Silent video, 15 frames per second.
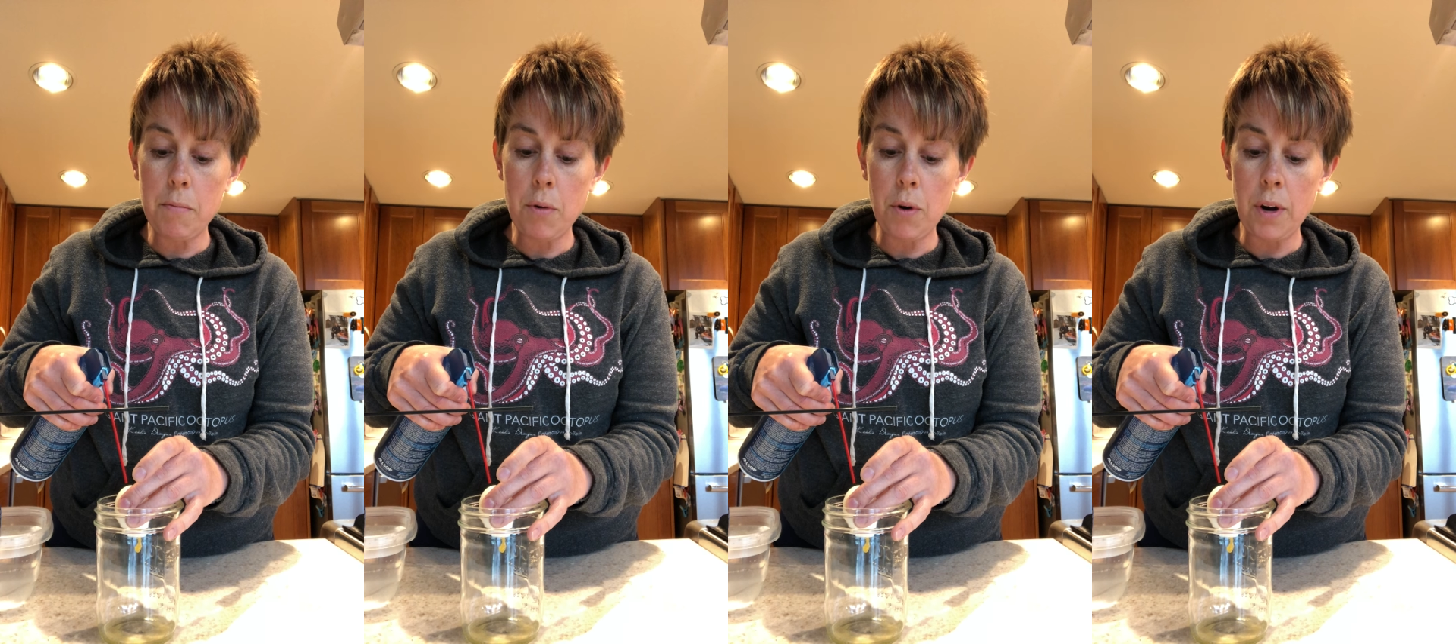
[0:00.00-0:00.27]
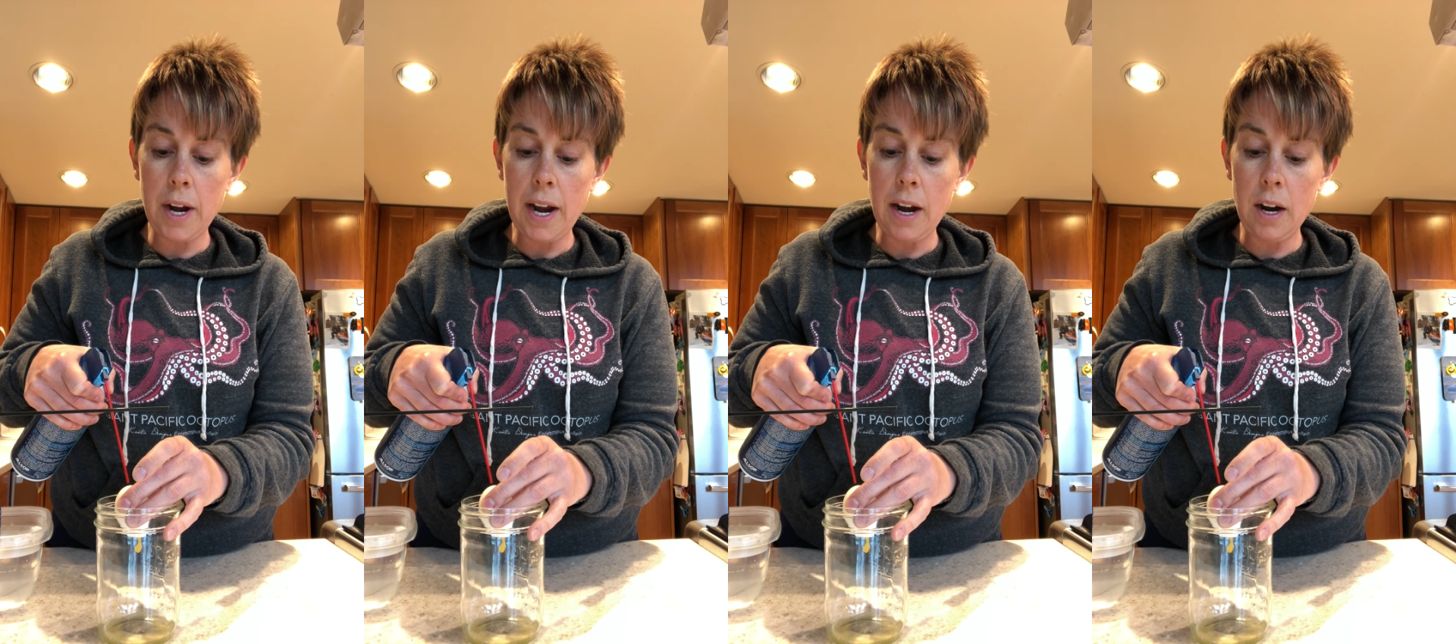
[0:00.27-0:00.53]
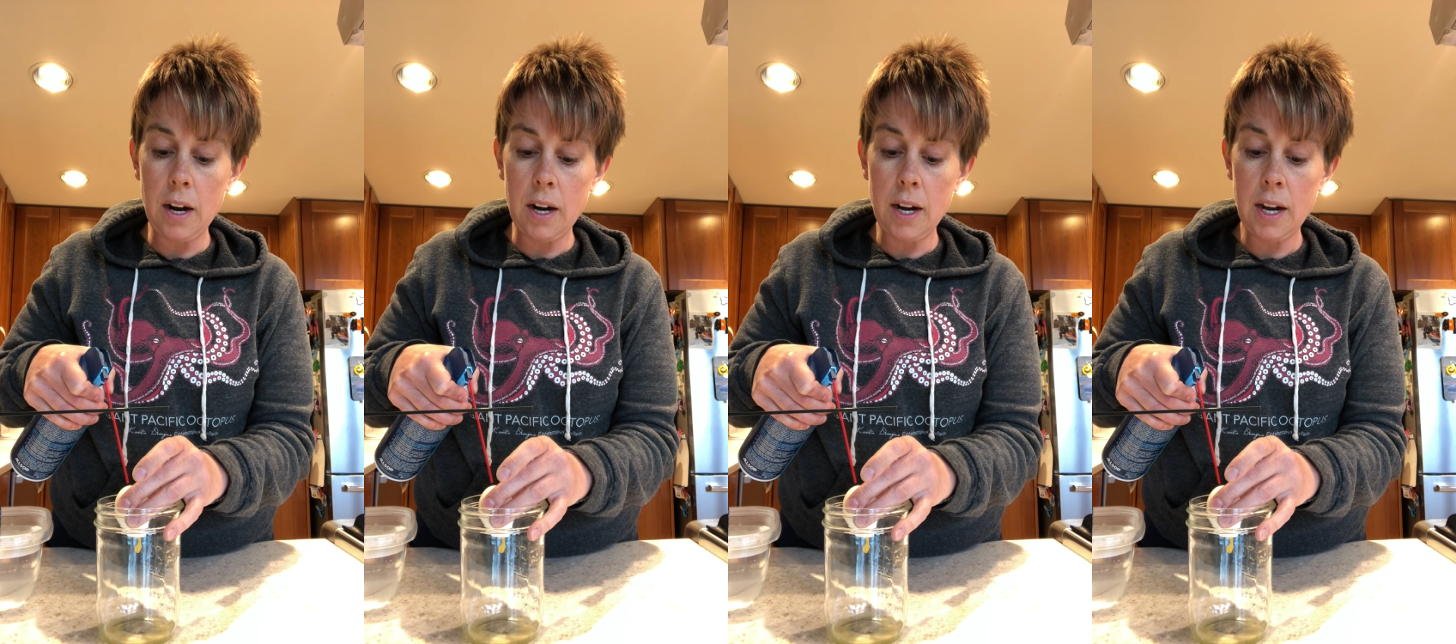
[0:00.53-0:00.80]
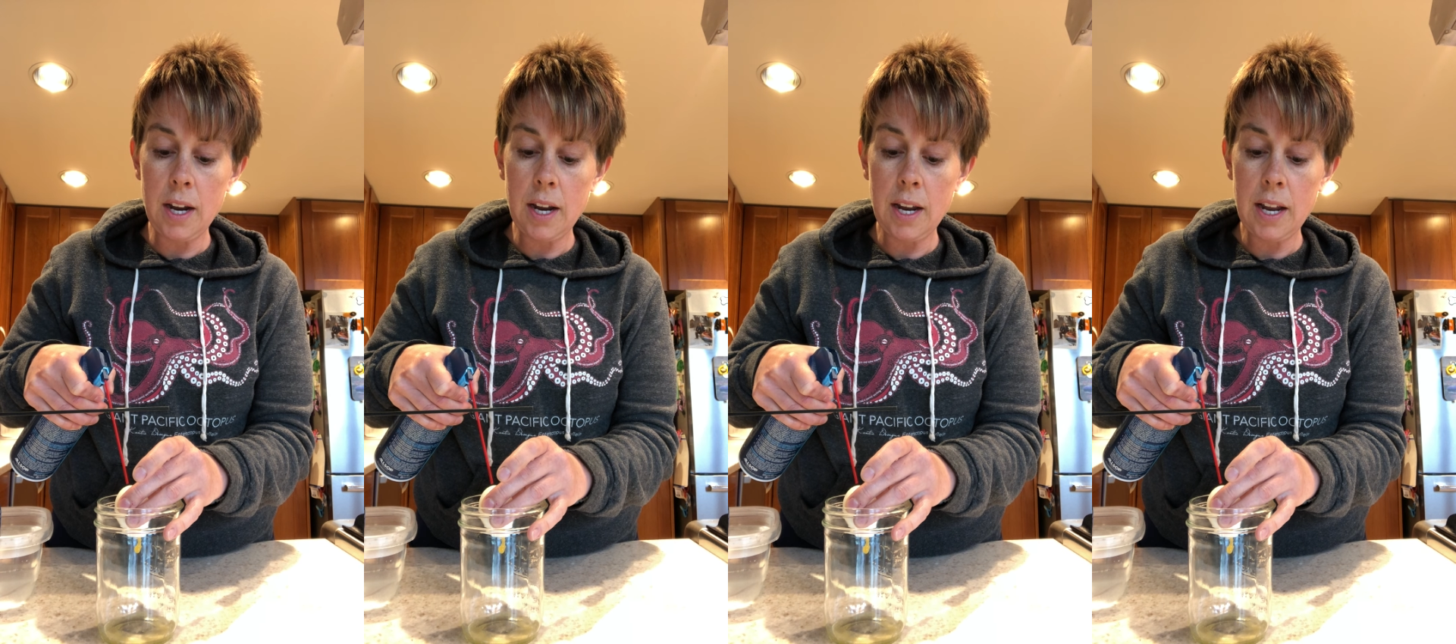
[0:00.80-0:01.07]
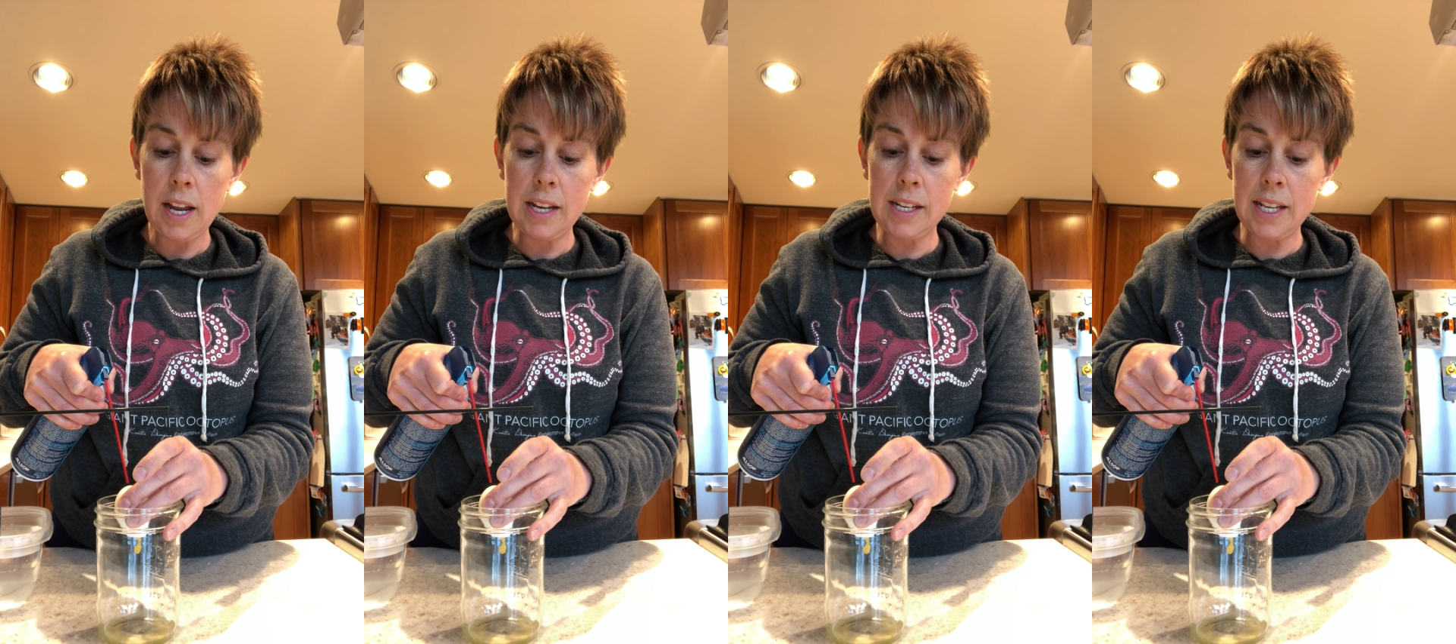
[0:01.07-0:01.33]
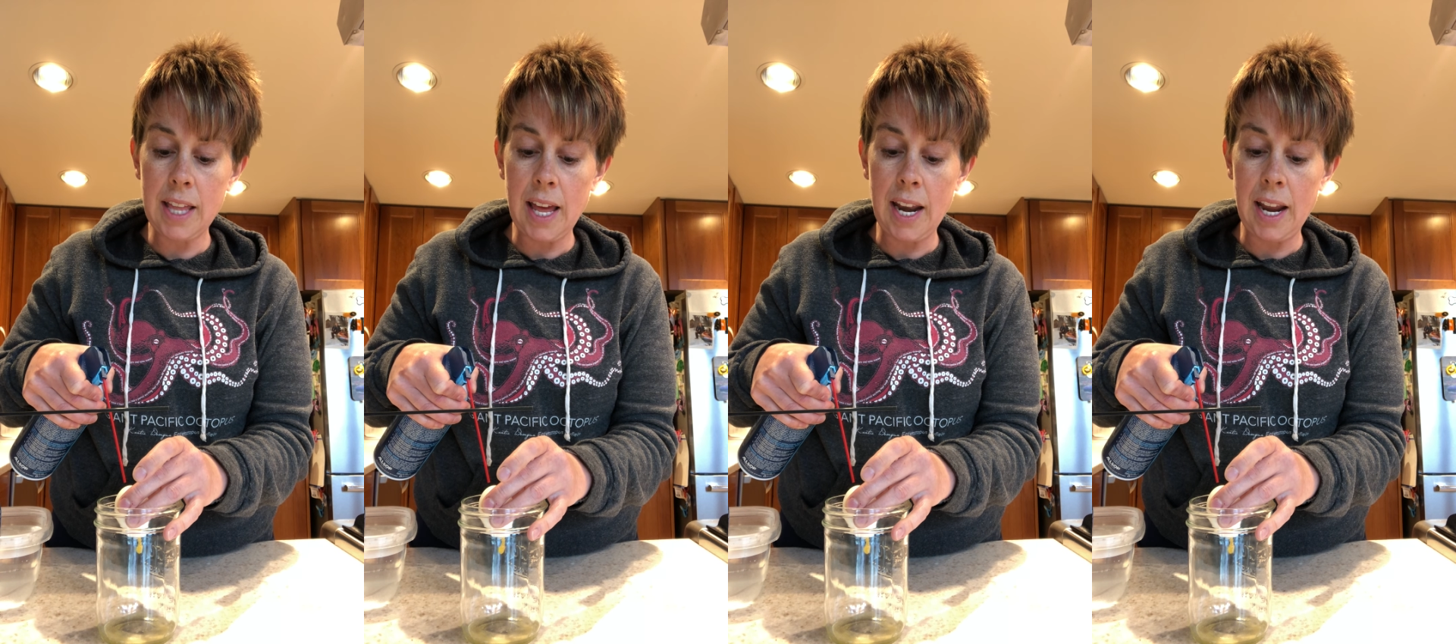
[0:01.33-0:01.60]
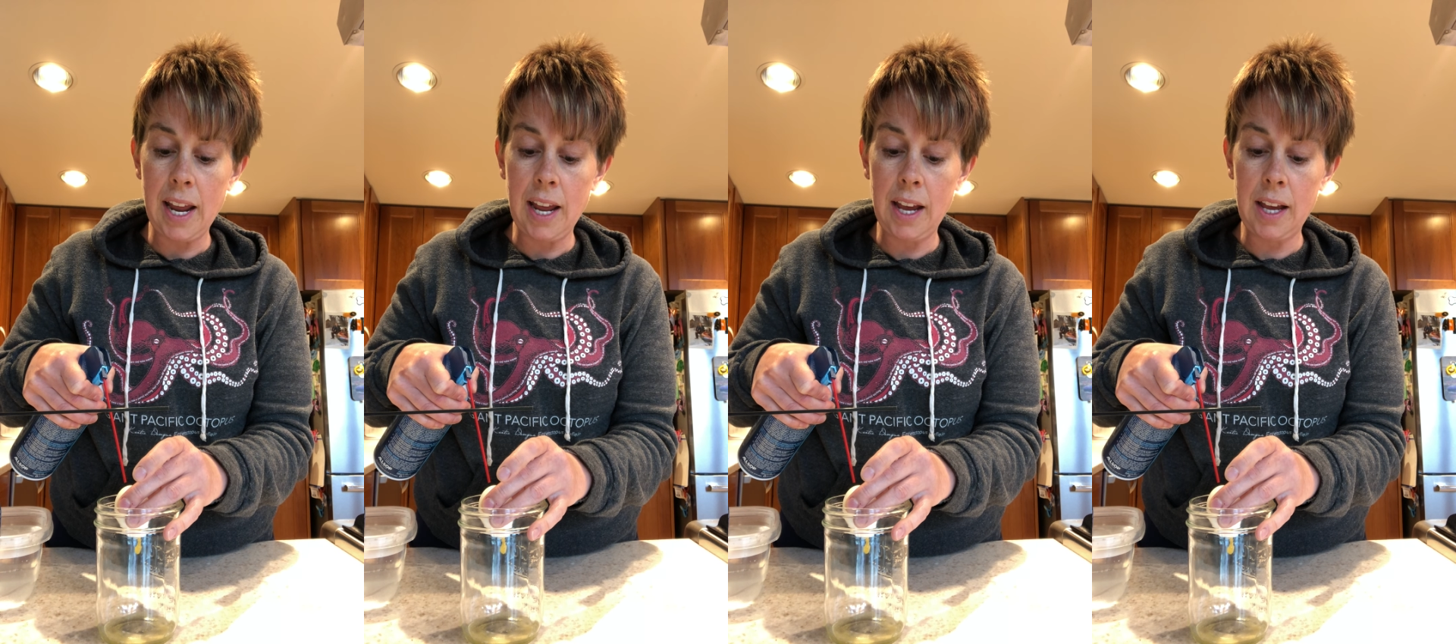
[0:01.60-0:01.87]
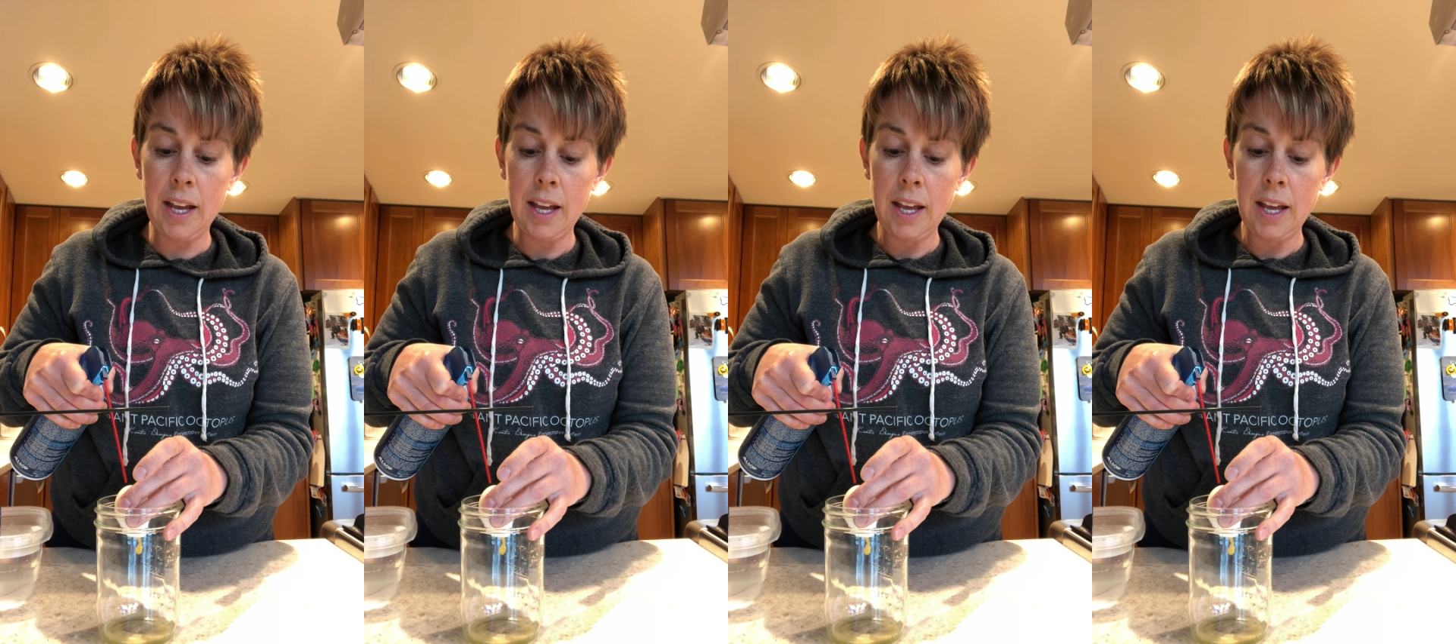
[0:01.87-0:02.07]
more air into that egg,